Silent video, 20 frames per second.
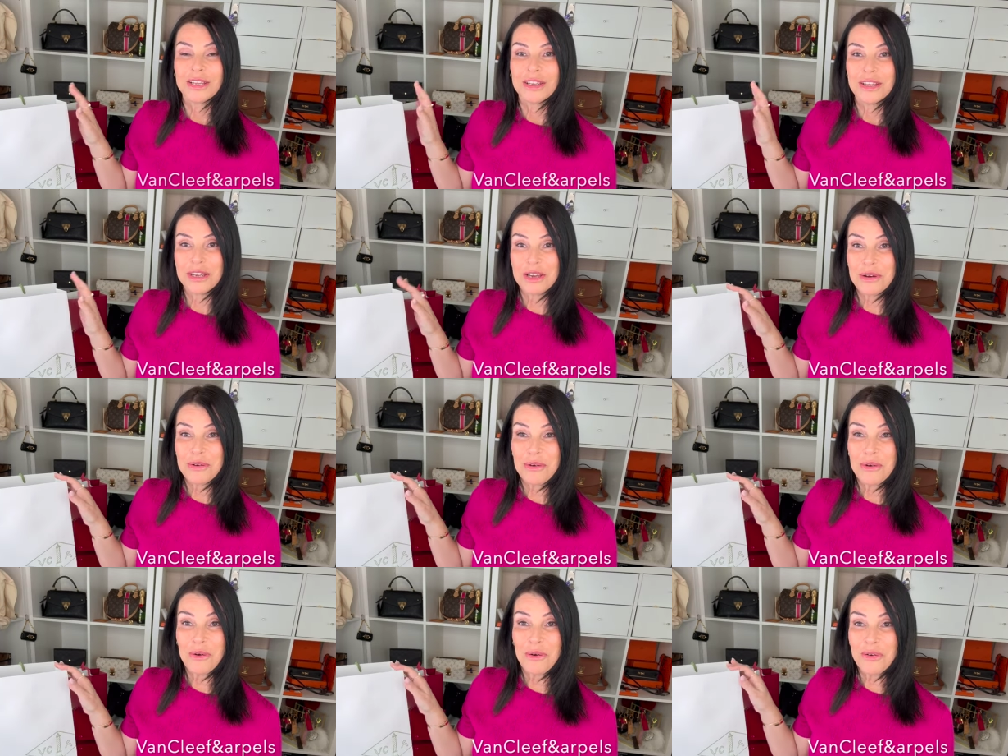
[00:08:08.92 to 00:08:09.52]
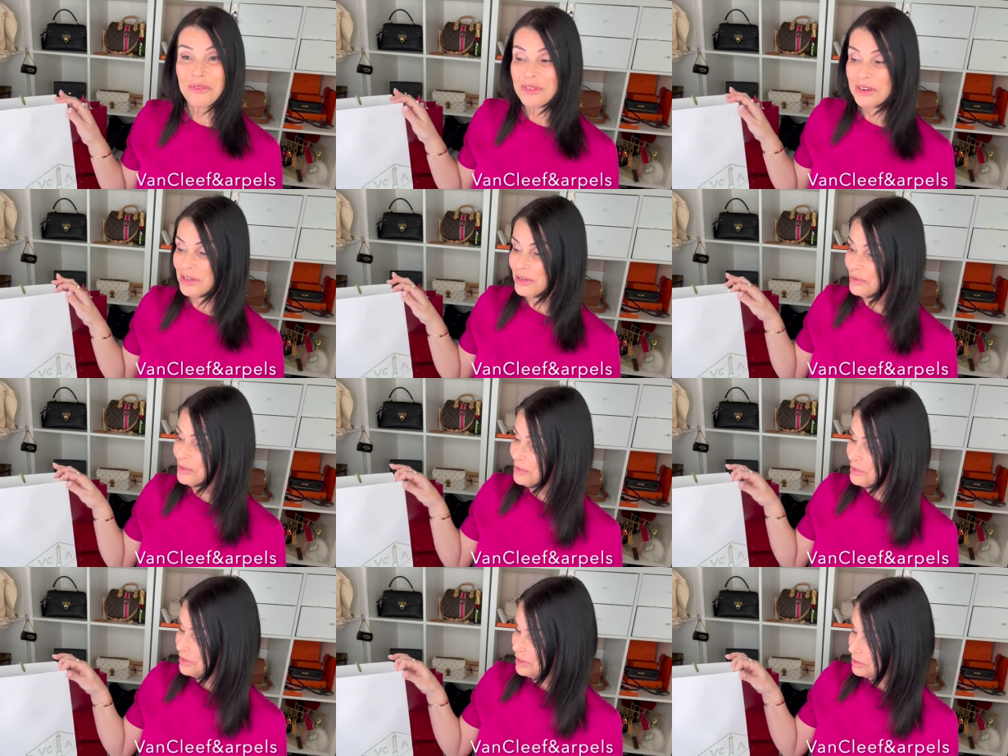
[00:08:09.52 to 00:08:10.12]
Now over to
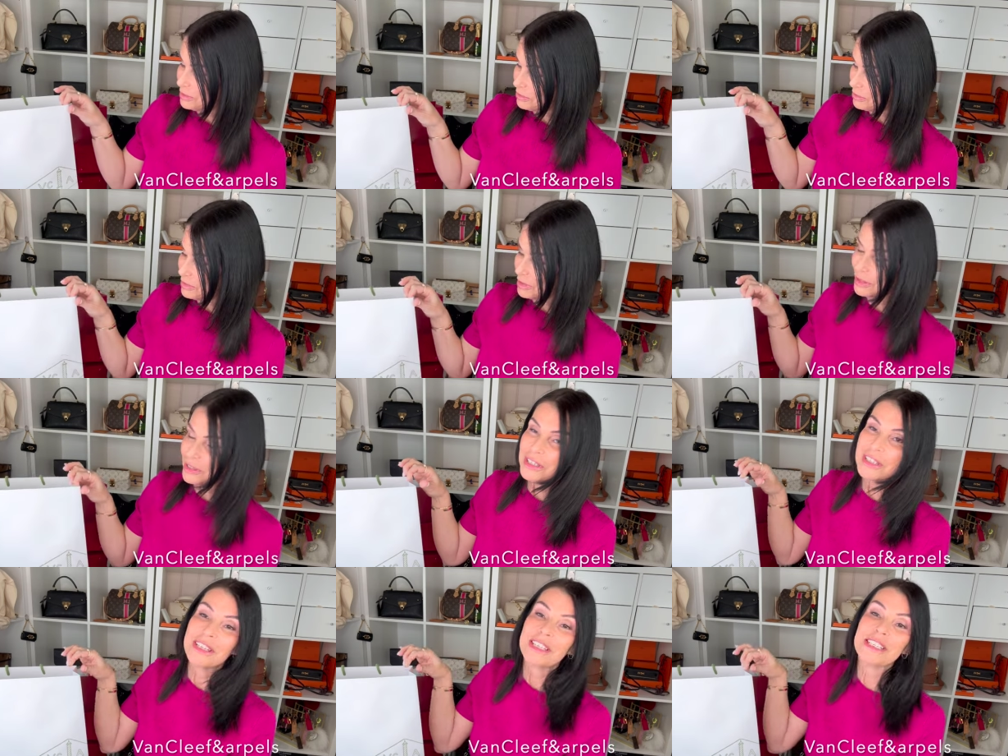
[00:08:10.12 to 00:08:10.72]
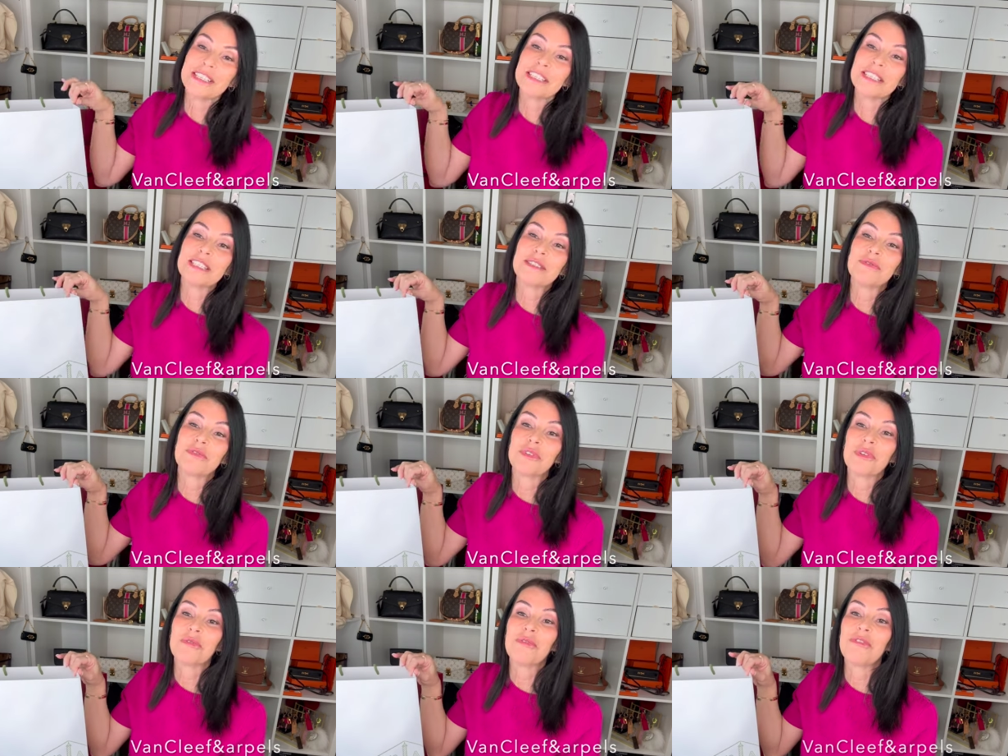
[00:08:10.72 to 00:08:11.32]
this one. This is
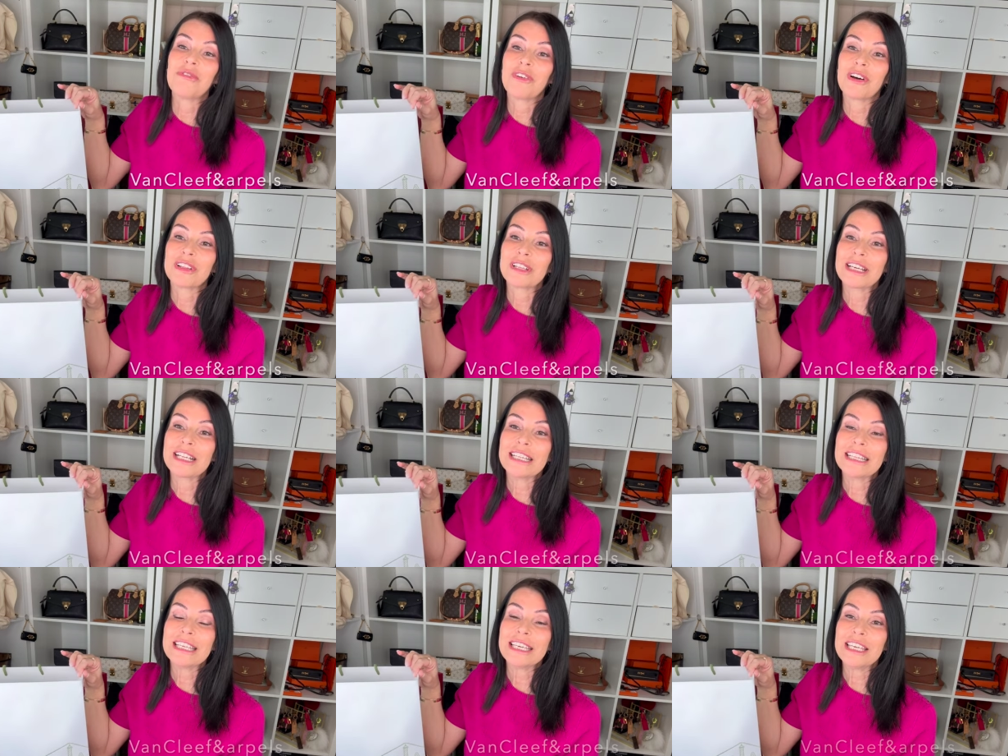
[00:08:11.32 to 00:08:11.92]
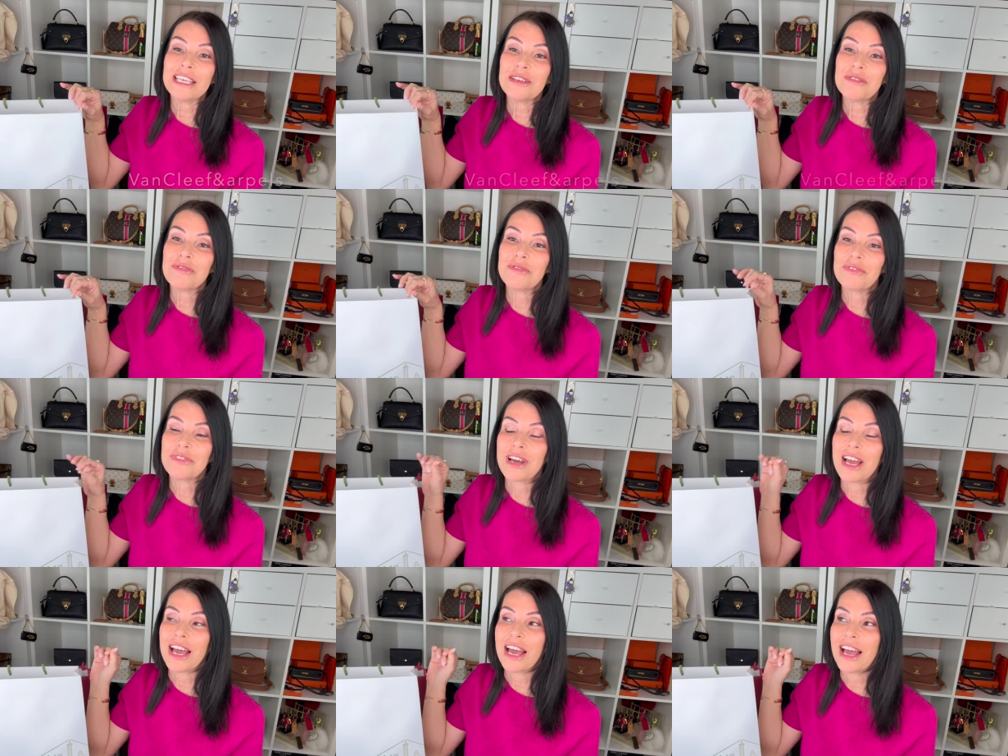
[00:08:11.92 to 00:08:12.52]
from Van Cleef
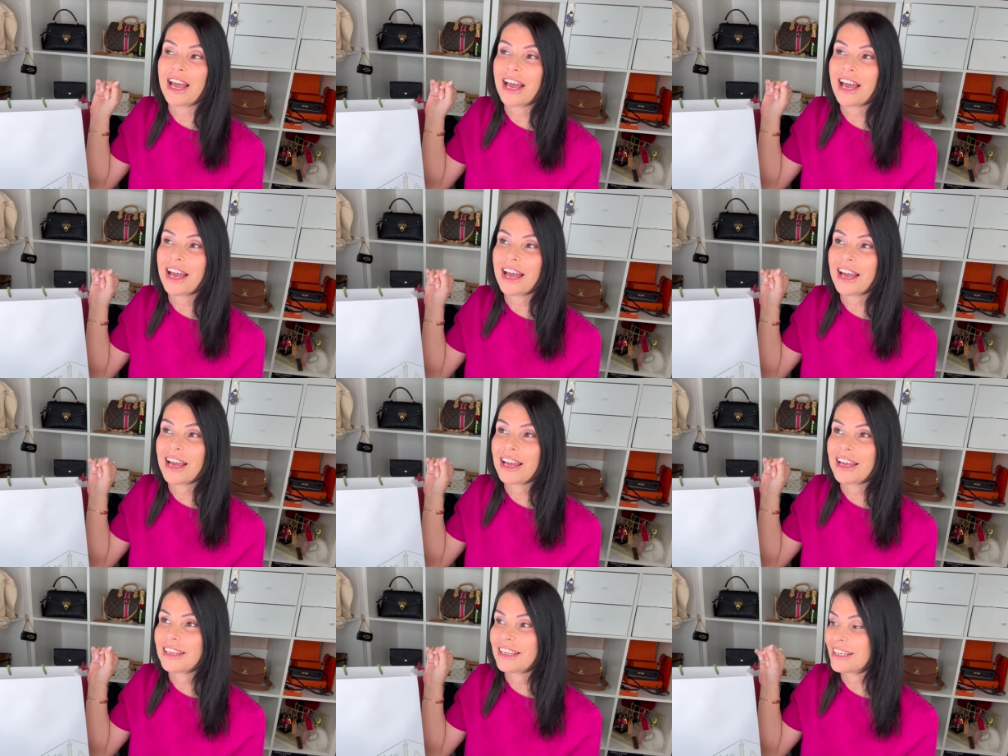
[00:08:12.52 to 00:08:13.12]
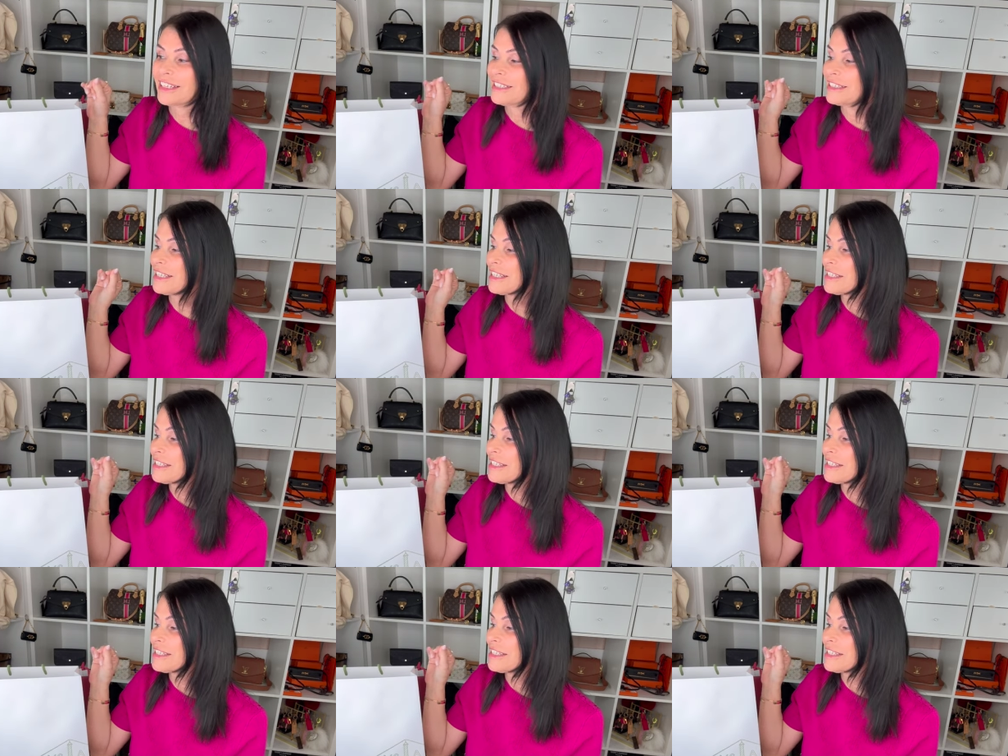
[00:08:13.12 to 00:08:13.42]
and as I